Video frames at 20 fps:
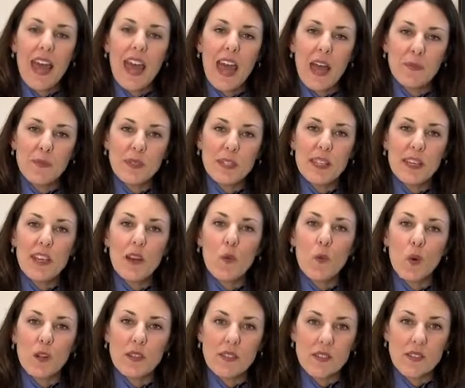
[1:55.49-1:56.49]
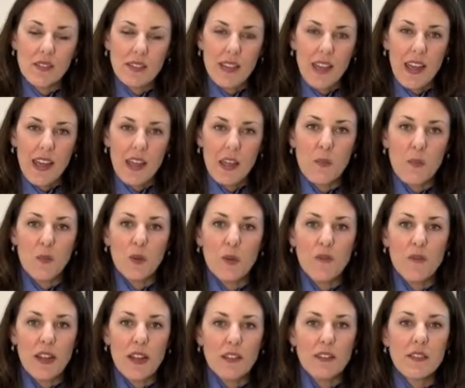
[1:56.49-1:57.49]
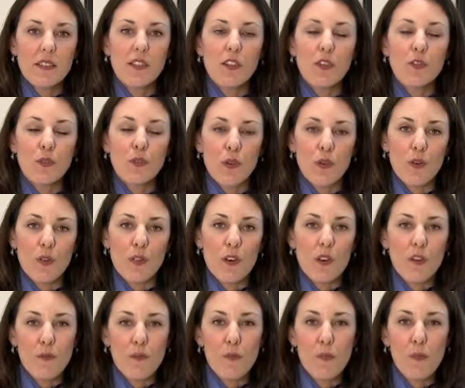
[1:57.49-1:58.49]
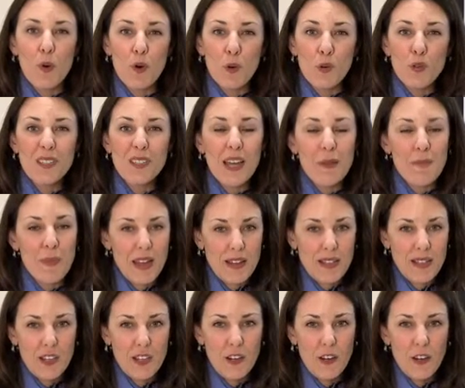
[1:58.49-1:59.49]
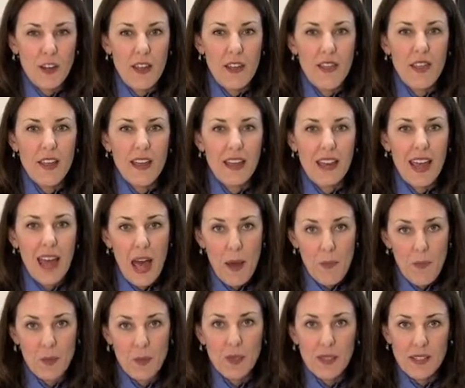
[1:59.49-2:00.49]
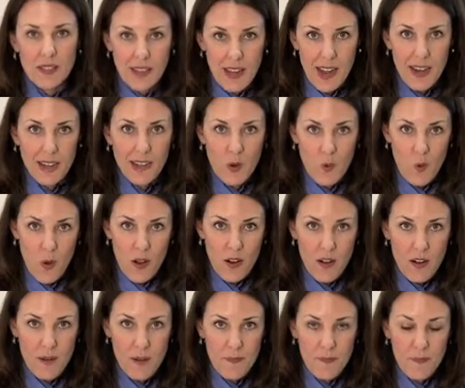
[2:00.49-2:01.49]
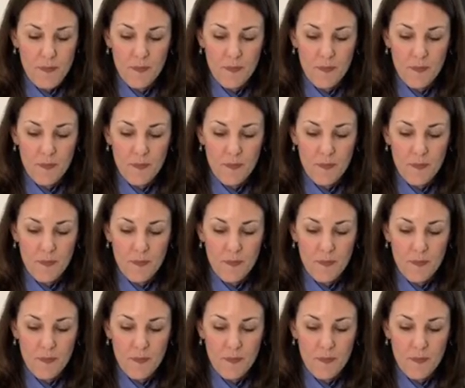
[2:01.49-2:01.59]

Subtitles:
Emptying it once a day prevents the growth of mold and bacteria that can happen with stagnant water.